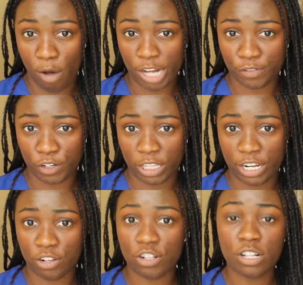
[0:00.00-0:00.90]
Watch for
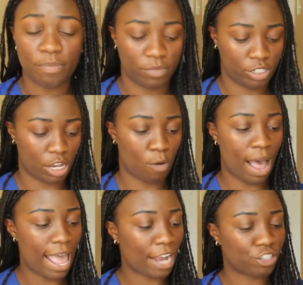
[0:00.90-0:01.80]
clinical. So
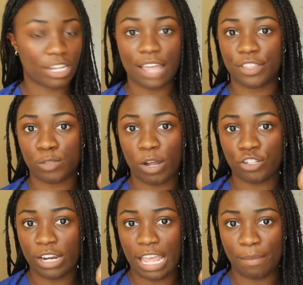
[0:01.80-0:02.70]
I actually got this
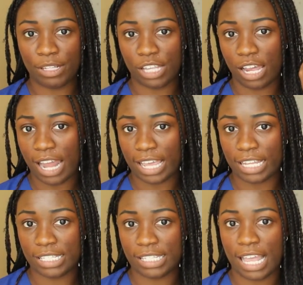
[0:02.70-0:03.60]
watch on Amazon. I
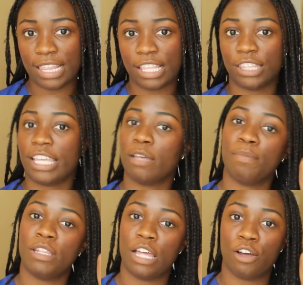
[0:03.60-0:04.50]
can send the link
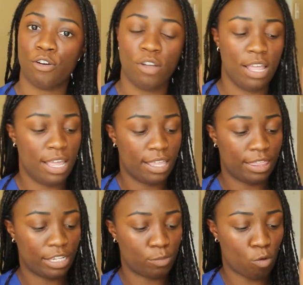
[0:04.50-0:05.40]
below
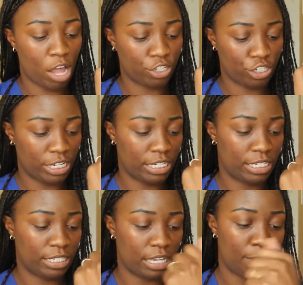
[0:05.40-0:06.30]
this watch
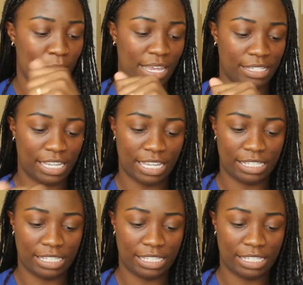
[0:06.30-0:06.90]
is amazing.